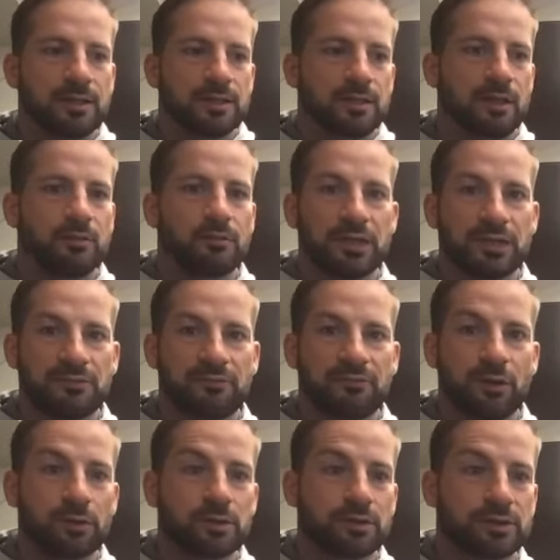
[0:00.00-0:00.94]
are really
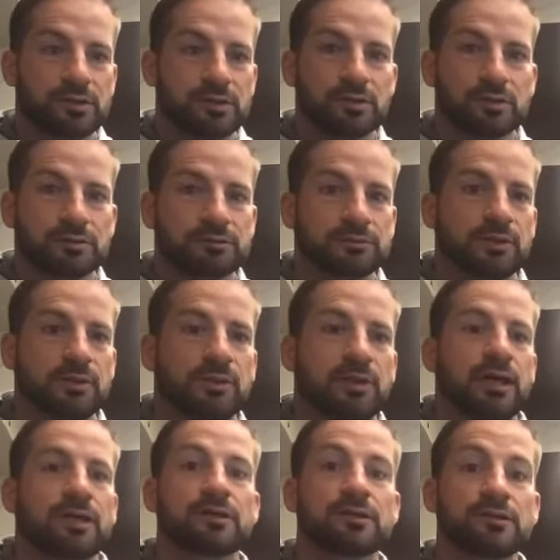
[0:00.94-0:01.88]
focused on on
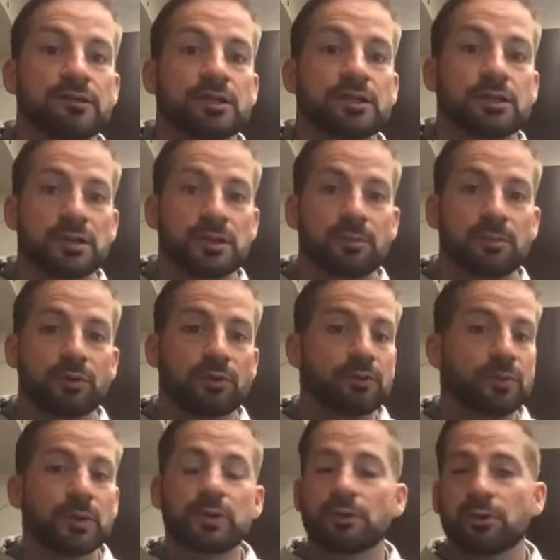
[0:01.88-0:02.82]
our continued
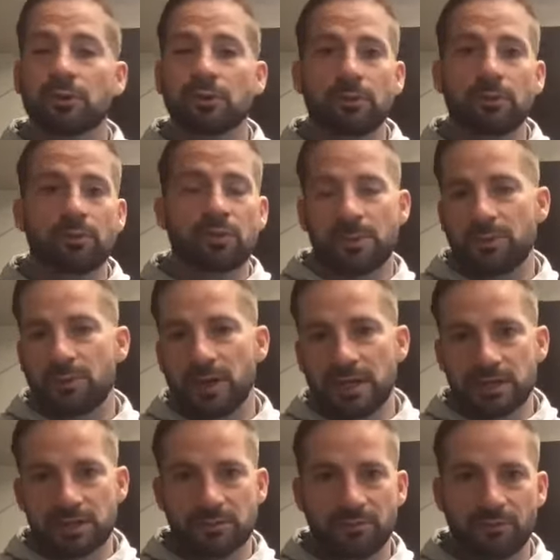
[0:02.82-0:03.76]
improvement or preparation